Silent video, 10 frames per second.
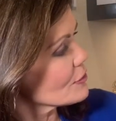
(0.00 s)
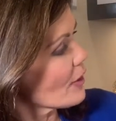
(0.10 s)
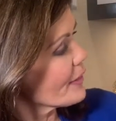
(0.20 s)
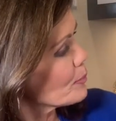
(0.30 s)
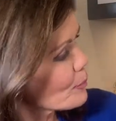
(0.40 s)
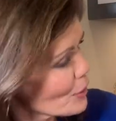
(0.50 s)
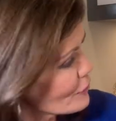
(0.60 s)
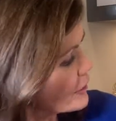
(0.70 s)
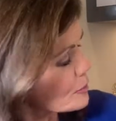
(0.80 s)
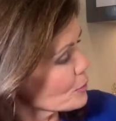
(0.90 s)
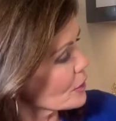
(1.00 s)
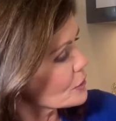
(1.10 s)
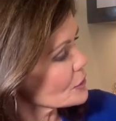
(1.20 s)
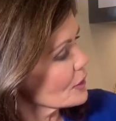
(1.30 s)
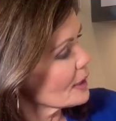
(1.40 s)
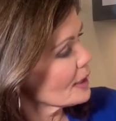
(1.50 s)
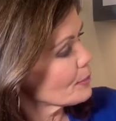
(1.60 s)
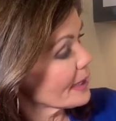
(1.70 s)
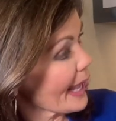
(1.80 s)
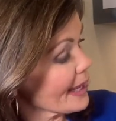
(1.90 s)
to find the perfect books.
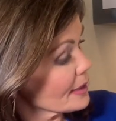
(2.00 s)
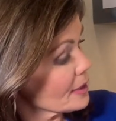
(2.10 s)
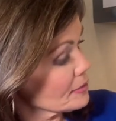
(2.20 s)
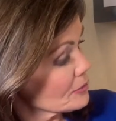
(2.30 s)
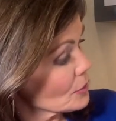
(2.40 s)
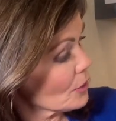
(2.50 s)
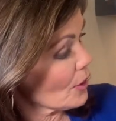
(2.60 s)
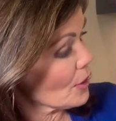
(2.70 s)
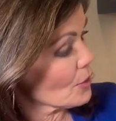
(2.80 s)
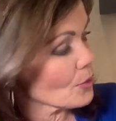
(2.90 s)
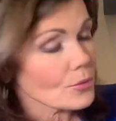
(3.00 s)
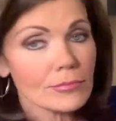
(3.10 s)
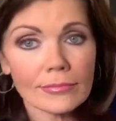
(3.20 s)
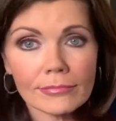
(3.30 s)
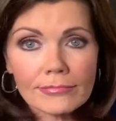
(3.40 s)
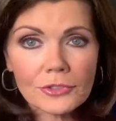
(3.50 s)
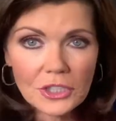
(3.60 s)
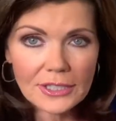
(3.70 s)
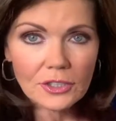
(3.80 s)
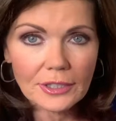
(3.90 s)
But Anna, uh oh,
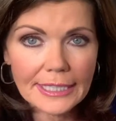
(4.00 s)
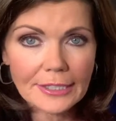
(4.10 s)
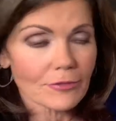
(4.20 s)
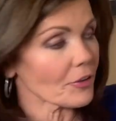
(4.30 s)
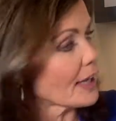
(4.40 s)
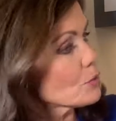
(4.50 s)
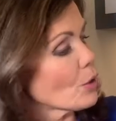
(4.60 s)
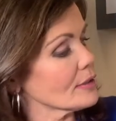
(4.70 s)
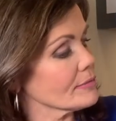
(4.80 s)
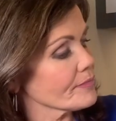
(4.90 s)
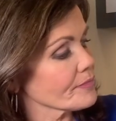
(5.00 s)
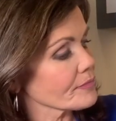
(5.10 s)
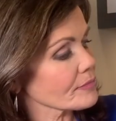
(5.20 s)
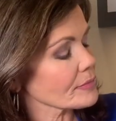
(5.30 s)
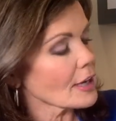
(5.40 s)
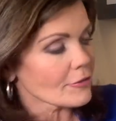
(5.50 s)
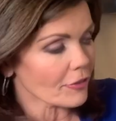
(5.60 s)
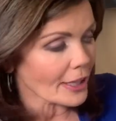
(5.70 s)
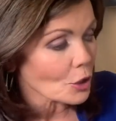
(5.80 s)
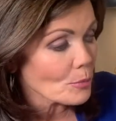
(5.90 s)
she still needed to find one.
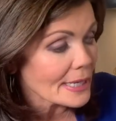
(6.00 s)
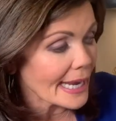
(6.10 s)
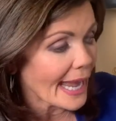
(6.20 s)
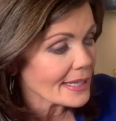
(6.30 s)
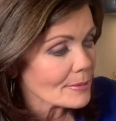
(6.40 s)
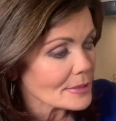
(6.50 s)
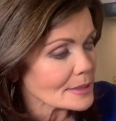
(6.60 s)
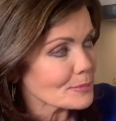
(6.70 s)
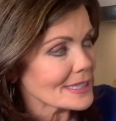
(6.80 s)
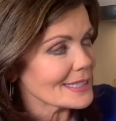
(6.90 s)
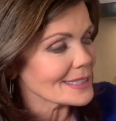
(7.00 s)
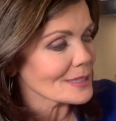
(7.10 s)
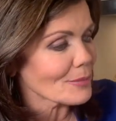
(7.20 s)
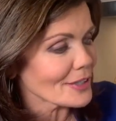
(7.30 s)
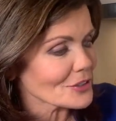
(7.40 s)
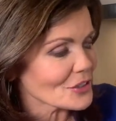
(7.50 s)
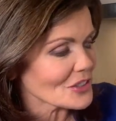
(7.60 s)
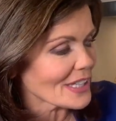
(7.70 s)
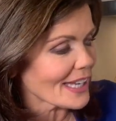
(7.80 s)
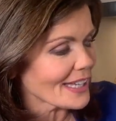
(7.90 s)
Follow me, Anna, Miss Beasley Buzzers
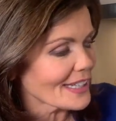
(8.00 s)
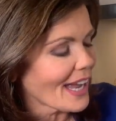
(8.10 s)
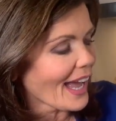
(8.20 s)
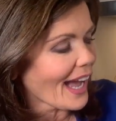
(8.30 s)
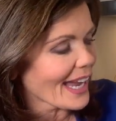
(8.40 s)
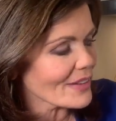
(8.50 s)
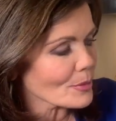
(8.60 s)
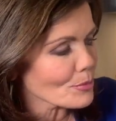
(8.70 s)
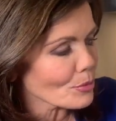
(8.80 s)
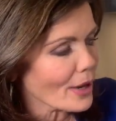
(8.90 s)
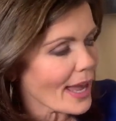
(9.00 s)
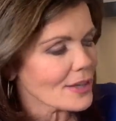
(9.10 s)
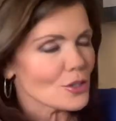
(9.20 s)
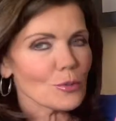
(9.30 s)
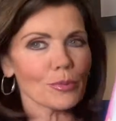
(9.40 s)
said. I have a brand new